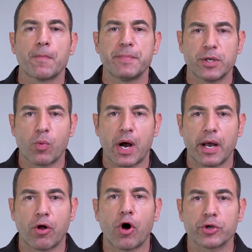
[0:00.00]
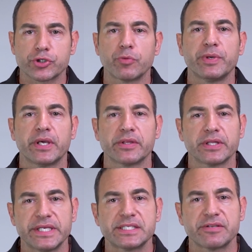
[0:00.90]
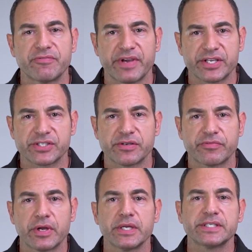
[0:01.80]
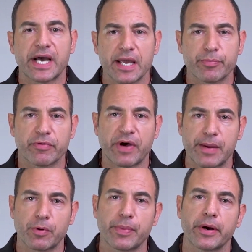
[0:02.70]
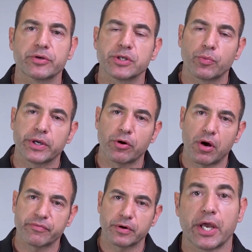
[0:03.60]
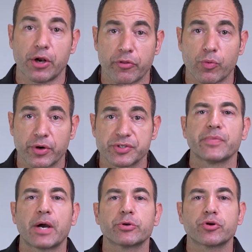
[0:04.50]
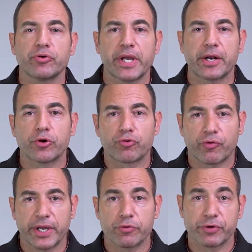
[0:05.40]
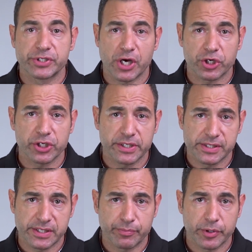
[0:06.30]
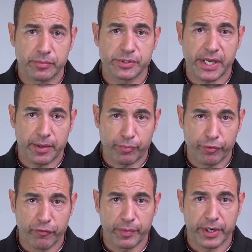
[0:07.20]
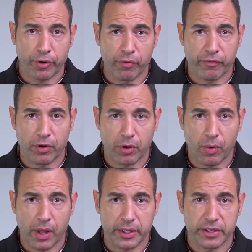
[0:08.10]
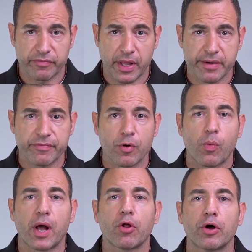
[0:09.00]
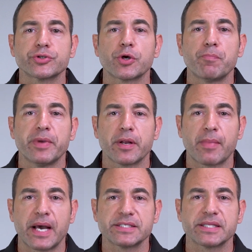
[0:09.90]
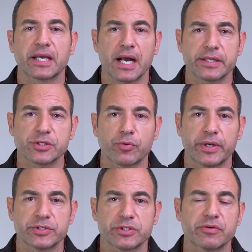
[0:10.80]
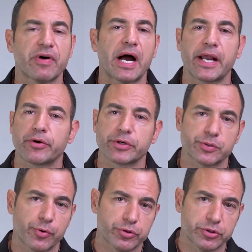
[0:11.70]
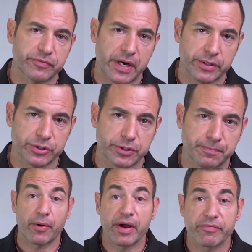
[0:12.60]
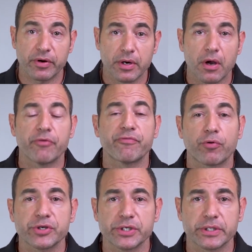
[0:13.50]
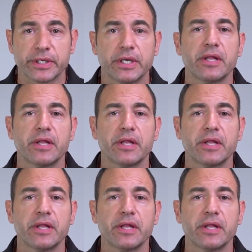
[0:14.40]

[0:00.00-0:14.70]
meanwhile also being the least invasive type of hyperbarics that we can offer. In other words, that would create a great reduction in symptoms and improvement in overall quality of life, while also minimizing the consequences of higher exposures of oxygen. However, unfortunately,